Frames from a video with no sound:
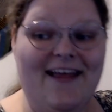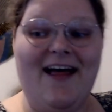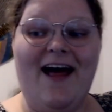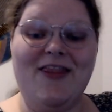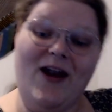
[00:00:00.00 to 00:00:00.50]

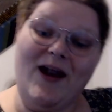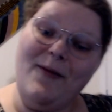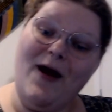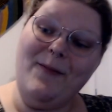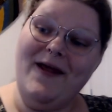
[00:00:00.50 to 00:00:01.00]
I thought I'd
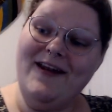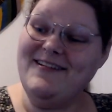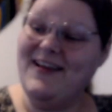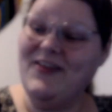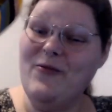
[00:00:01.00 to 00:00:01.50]
pop in and
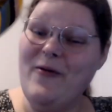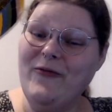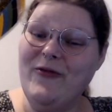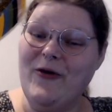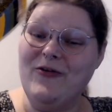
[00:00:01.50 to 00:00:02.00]
tell you
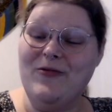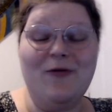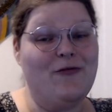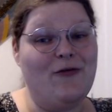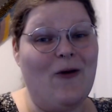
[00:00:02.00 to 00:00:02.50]
about those
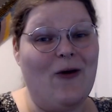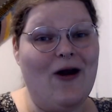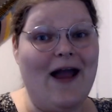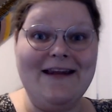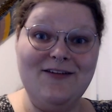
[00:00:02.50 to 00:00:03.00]

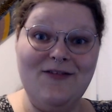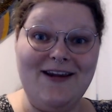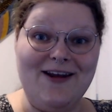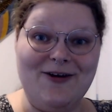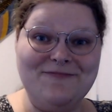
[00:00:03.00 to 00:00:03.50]
before ending the
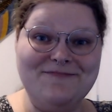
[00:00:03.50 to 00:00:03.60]
video.